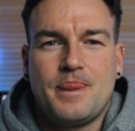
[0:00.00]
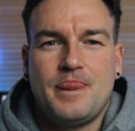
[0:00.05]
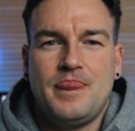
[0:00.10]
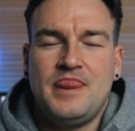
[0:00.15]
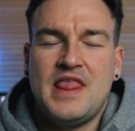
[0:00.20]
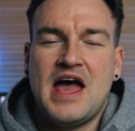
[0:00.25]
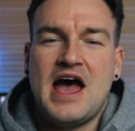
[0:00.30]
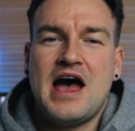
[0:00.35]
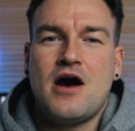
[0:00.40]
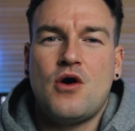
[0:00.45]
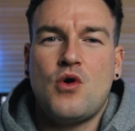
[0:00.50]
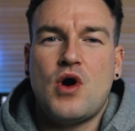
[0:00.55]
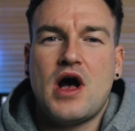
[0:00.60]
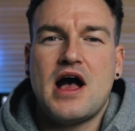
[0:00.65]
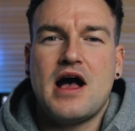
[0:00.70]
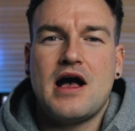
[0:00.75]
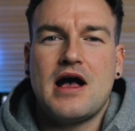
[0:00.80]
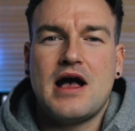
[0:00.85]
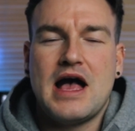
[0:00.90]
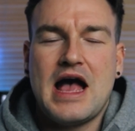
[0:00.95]
Now,
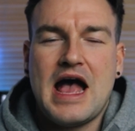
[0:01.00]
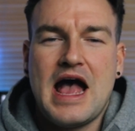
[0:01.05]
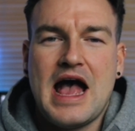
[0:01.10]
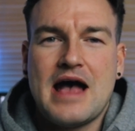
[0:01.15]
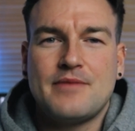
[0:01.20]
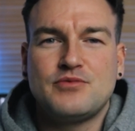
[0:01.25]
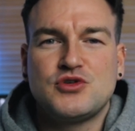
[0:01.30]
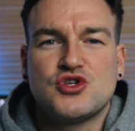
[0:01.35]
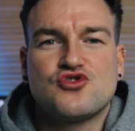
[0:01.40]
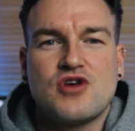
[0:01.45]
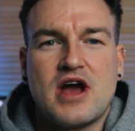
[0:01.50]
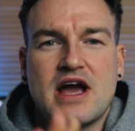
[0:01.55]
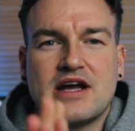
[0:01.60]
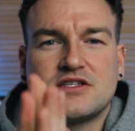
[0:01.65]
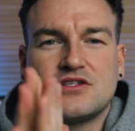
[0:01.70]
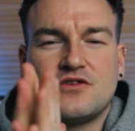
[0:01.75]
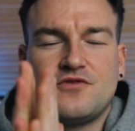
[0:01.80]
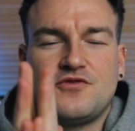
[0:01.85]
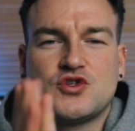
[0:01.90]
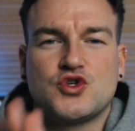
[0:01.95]

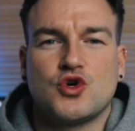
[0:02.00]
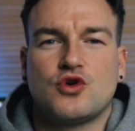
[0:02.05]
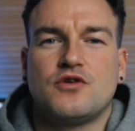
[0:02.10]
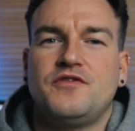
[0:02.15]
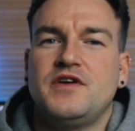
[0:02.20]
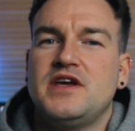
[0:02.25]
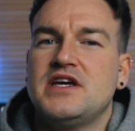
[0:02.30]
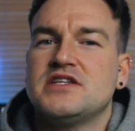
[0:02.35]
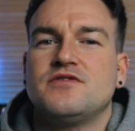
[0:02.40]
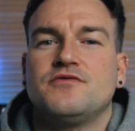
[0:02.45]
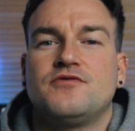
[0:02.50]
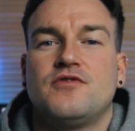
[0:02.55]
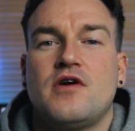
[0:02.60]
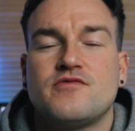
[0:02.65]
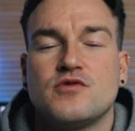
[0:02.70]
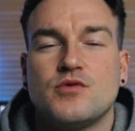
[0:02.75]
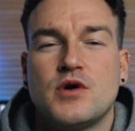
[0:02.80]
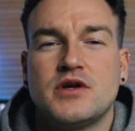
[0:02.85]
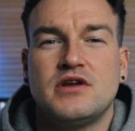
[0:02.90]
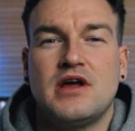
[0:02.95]
abstract photography isn't for
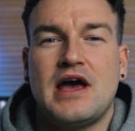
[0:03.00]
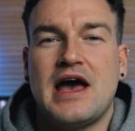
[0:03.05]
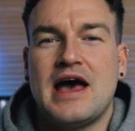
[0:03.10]
everyone,